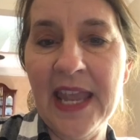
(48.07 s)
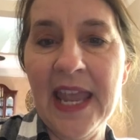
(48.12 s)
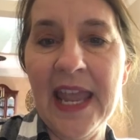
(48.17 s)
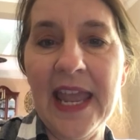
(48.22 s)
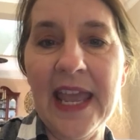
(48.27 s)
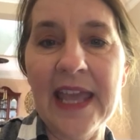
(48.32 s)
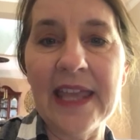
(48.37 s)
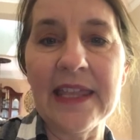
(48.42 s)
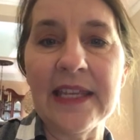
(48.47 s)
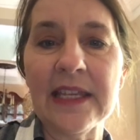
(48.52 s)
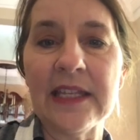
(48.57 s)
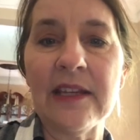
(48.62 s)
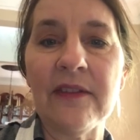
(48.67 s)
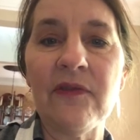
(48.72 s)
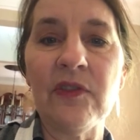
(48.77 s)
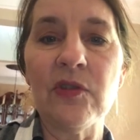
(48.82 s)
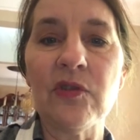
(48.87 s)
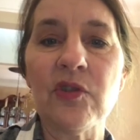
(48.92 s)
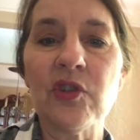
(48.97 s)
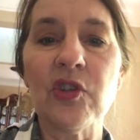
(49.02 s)
And then if
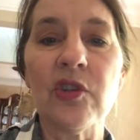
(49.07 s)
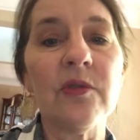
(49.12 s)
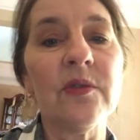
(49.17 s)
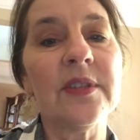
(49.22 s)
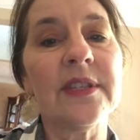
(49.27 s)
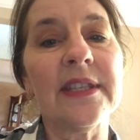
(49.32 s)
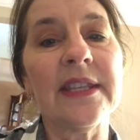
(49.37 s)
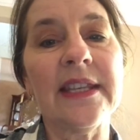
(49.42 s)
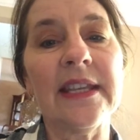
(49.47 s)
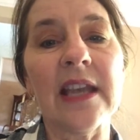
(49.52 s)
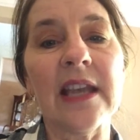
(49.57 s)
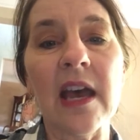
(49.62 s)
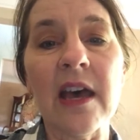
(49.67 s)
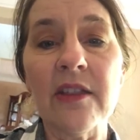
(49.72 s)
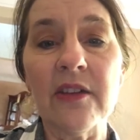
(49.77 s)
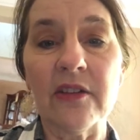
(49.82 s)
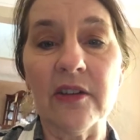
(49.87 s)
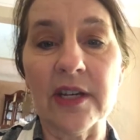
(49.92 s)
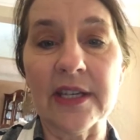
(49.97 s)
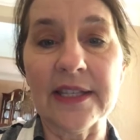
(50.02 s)
you choose the
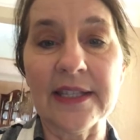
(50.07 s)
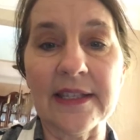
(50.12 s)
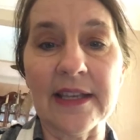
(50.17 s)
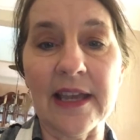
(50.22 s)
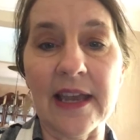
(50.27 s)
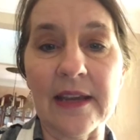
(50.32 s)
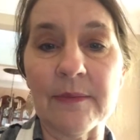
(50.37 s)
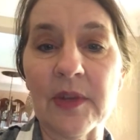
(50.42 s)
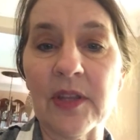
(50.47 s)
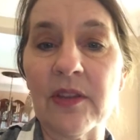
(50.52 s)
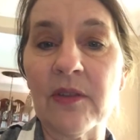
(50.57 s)
other assignment,